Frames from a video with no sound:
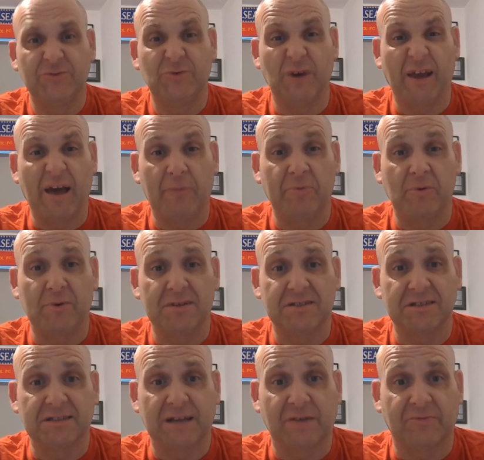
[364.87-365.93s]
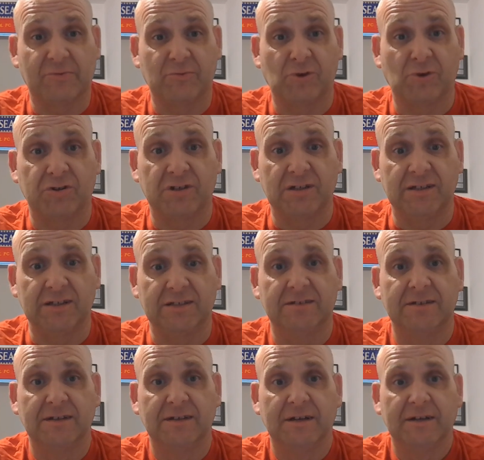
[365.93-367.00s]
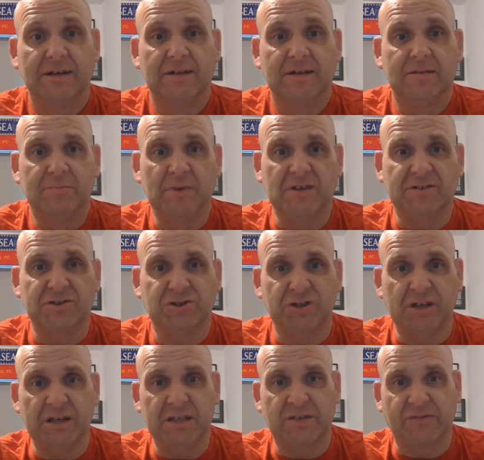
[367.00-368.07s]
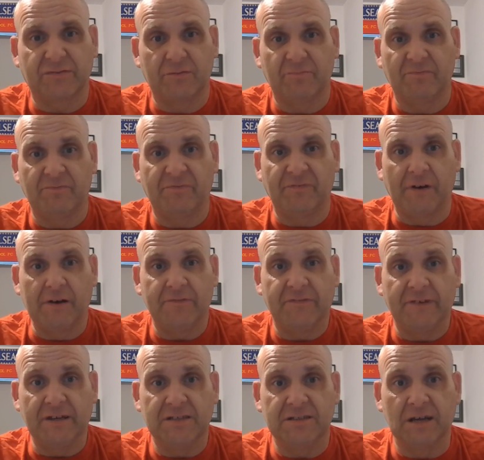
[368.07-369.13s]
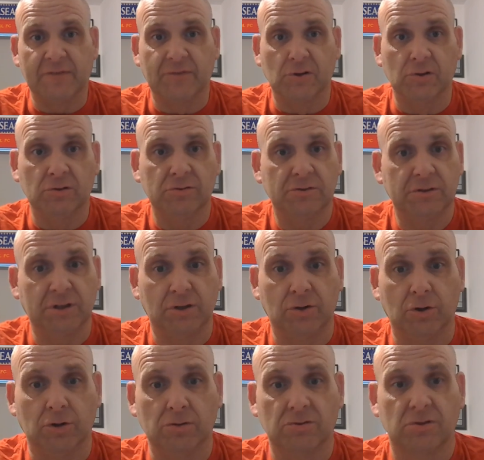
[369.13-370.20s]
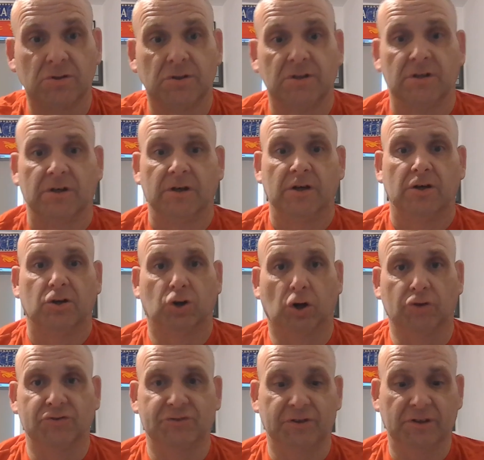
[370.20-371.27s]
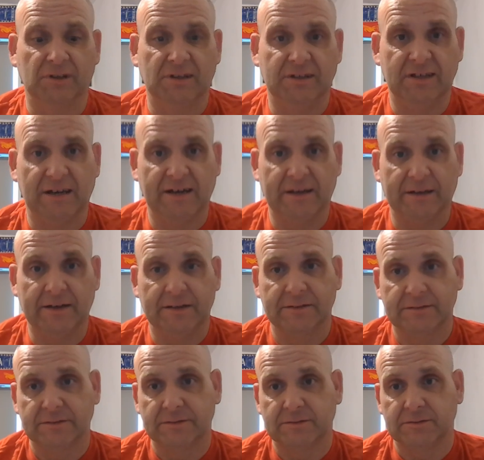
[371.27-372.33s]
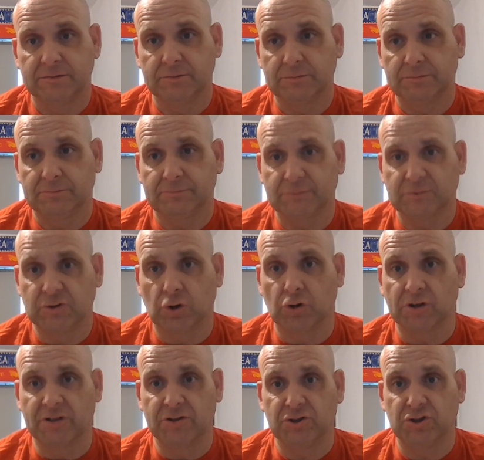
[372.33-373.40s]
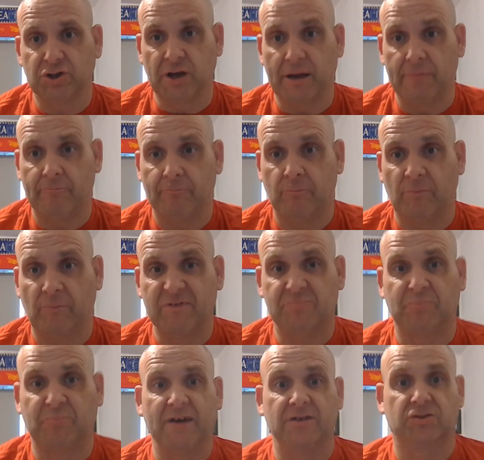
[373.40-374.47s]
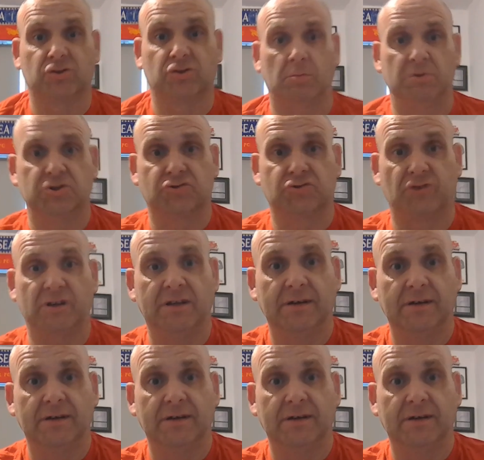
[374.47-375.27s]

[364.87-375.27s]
really happy when I seen that from Roy Keane. Makes a change from ferret face Neville, constantly talking shit with his biased commentary.